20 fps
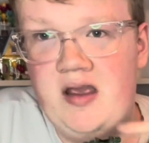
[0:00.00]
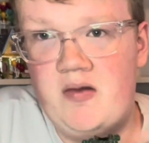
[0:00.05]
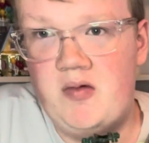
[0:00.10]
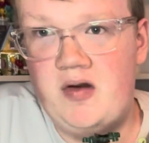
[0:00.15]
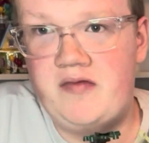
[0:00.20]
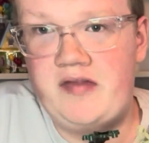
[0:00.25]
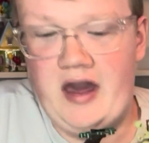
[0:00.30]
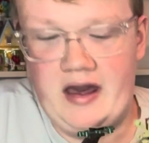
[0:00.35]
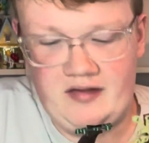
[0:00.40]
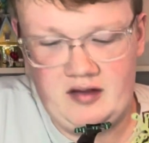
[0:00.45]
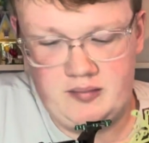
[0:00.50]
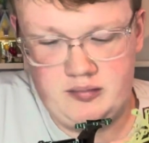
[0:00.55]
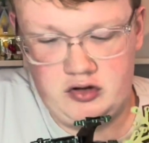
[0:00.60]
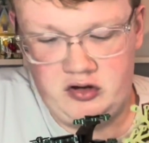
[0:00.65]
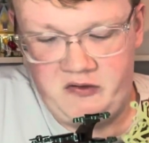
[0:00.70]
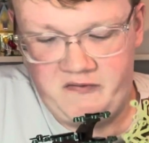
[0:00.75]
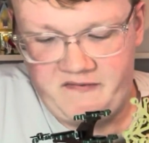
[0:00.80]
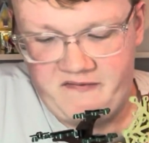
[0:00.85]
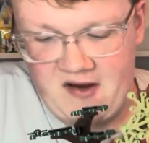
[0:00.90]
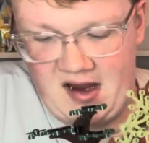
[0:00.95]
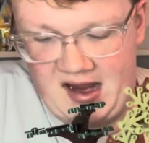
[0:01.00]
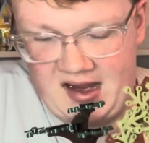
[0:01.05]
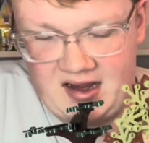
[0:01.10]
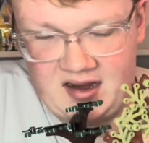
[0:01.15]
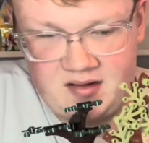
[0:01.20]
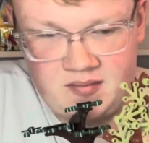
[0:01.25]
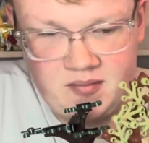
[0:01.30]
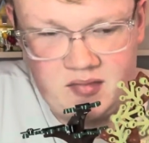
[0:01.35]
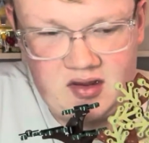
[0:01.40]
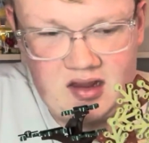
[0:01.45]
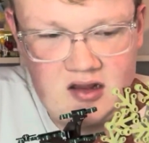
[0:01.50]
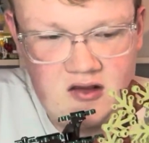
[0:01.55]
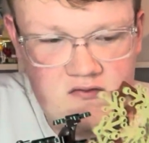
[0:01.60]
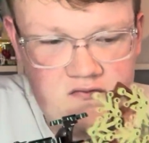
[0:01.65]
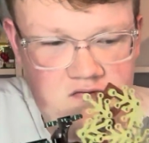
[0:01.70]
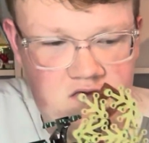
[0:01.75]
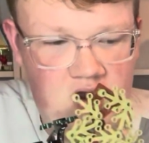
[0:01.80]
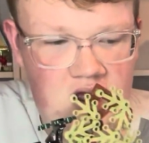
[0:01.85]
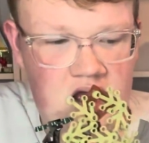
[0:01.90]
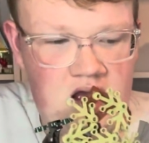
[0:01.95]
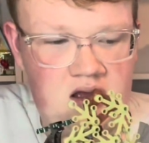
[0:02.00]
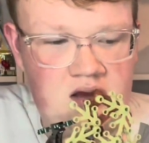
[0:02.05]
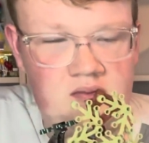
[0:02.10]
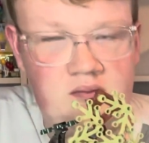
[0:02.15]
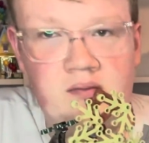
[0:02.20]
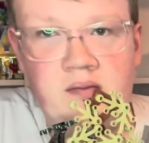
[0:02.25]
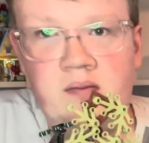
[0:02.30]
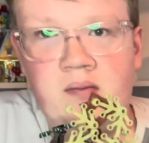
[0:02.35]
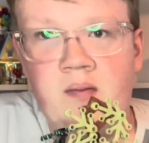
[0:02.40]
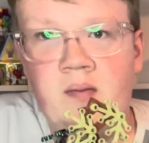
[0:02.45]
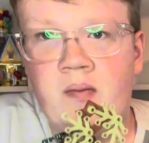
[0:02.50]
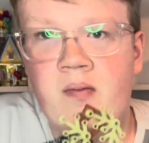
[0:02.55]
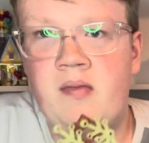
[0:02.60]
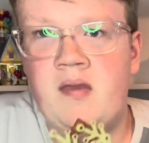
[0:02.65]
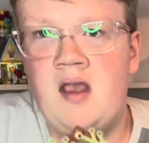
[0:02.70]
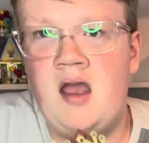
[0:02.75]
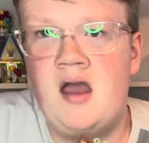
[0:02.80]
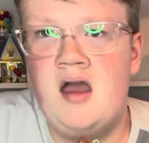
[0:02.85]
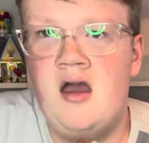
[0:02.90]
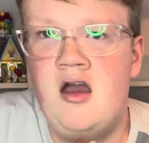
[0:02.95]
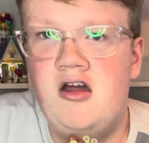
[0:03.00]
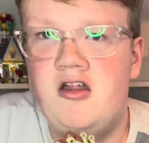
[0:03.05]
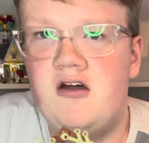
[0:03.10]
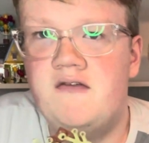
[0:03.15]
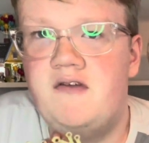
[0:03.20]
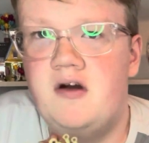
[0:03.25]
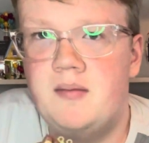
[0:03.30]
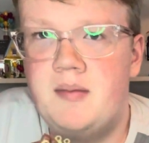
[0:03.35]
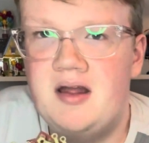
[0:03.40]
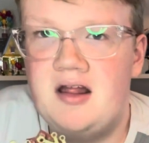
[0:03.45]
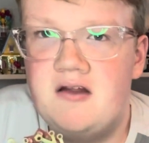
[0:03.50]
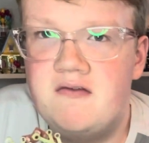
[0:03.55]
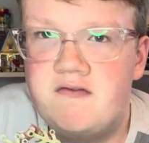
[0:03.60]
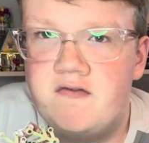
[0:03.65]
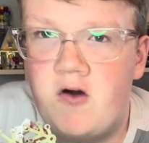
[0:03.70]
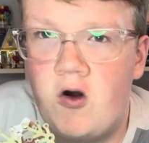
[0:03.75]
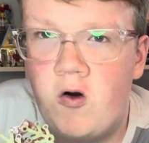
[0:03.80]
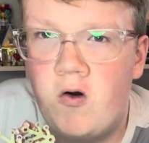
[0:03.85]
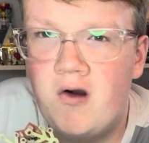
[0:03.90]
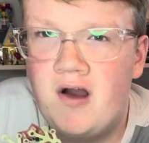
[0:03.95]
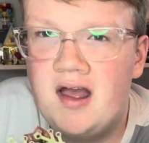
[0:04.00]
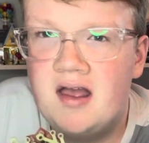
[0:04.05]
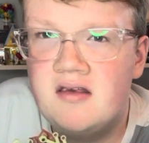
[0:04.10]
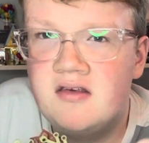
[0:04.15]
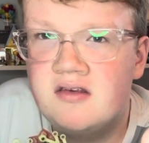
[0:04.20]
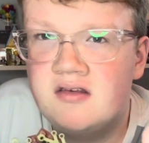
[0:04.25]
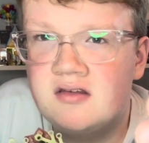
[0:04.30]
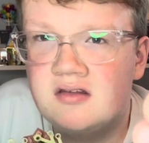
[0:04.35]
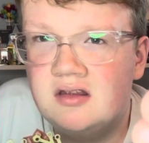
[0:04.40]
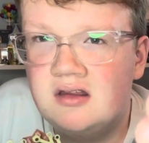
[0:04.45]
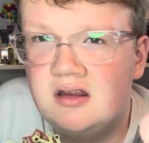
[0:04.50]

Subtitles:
with like the blue frames is from the Forbidden Forest